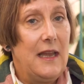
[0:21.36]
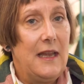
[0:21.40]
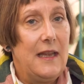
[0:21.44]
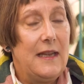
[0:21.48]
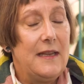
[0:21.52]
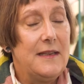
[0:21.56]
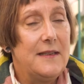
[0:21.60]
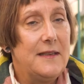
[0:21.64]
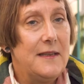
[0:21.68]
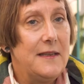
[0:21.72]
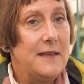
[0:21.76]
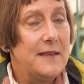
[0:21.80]

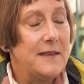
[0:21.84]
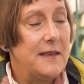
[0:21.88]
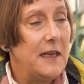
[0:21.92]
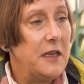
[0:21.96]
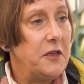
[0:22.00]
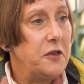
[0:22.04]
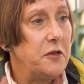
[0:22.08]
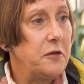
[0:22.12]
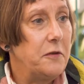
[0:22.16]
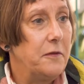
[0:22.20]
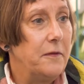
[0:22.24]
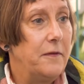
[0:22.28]
is
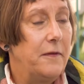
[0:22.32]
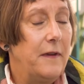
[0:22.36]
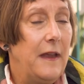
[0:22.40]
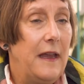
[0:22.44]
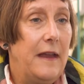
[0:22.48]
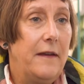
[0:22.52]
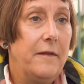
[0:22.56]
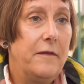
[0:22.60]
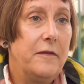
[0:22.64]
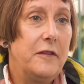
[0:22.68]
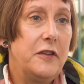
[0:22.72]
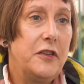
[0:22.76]
essential for
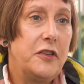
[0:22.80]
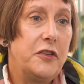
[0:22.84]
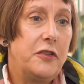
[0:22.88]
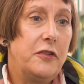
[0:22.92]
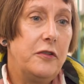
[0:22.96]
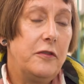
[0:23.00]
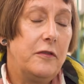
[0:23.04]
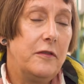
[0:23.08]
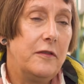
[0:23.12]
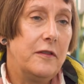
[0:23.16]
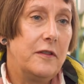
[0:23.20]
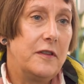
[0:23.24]
every
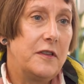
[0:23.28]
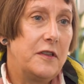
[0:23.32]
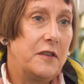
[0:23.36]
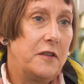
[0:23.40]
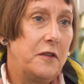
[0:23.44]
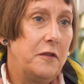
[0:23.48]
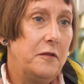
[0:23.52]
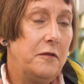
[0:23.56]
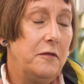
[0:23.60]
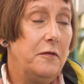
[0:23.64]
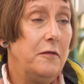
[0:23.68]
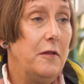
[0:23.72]
student
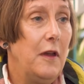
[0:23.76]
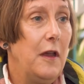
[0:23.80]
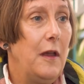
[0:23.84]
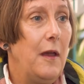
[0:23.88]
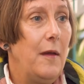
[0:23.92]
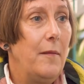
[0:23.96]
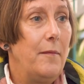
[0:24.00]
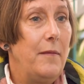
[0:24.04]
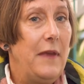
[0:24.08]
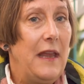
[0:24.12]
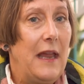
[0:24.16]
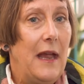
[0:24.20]
to
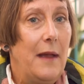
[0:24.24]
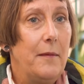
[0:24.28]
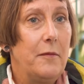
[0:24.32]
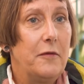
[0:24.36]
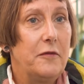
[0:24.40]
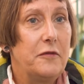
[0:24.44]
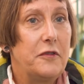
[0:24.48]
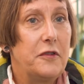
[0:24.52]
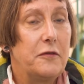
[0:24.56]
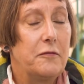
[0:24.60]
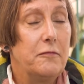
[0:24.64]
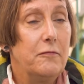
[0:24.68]
be
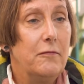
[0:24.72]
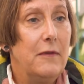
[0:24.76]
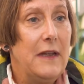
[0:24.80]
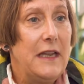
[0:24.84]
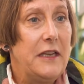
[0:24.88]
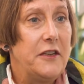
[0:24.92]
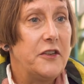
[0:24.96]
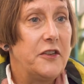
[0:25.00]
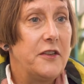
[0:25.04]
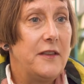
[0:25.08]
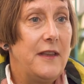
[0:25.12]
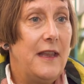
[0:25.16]
able to
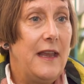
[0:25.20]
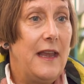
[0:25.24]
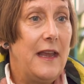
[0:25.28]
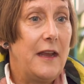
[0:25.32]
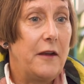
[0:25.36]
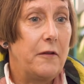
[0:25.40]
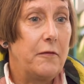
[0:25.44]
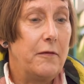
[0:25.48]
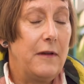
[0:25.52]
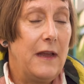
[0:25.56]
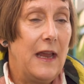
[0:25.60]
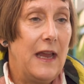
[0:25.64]
reach their
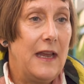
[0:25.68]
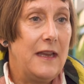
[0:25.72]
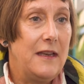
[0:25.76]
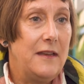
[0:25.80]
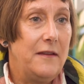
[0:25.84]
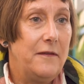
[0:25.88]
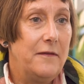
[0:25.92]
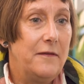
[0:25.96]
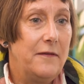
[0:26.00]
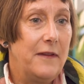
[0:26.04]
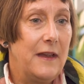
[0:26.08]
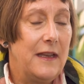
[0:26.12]

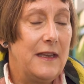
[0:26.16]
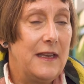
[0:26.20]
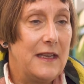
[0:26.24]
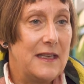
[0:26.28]
creative and